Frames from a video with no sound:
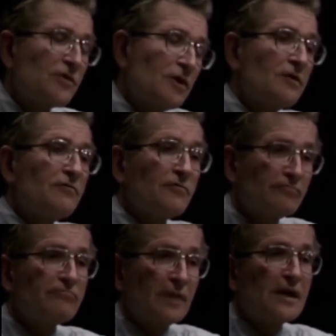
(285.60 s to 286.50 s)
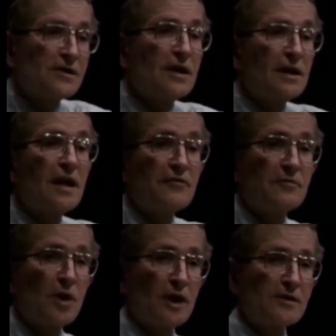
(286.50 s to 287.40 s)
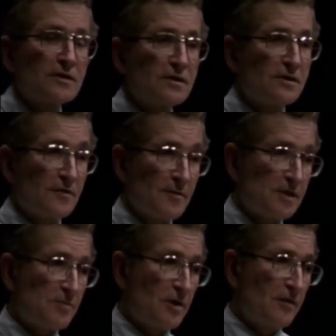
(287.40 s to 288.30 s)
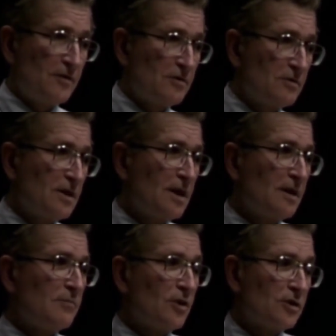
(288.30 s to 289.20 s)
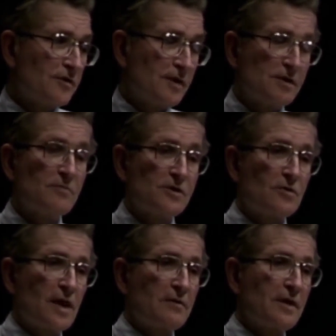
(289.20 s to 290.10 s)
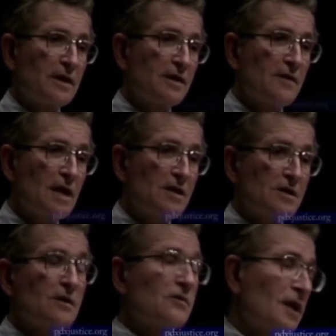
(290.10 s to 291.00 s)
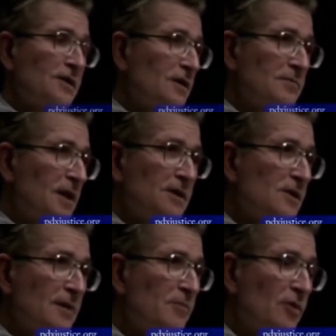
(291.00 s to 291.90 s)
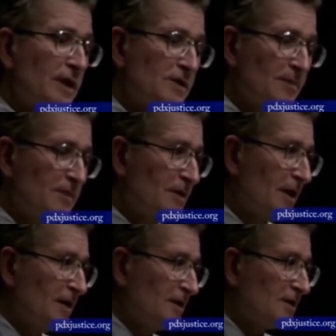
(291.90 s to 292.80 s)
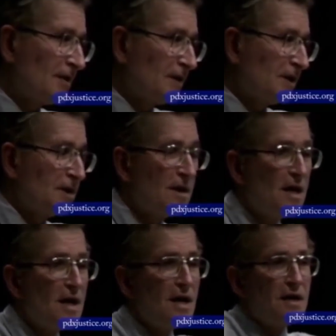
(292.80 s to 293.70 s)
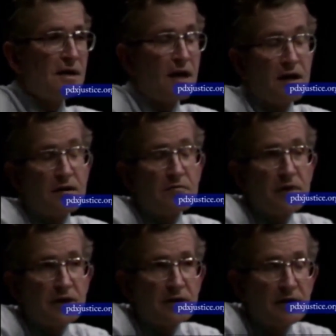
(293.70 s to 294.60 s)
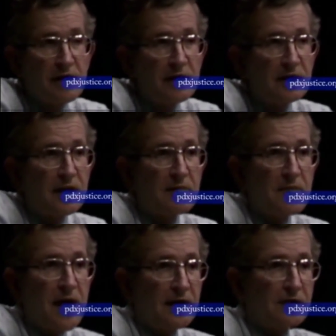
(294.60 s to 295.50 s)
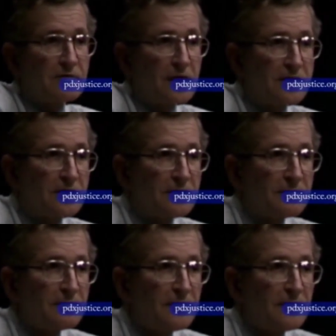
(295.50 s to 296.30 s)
sort of, I'd say, left Marxists. From this point of view, Bolshevism was a right-wing deviation. Trotsky made the same points up till 1917. Now, when Lenin came back to Russia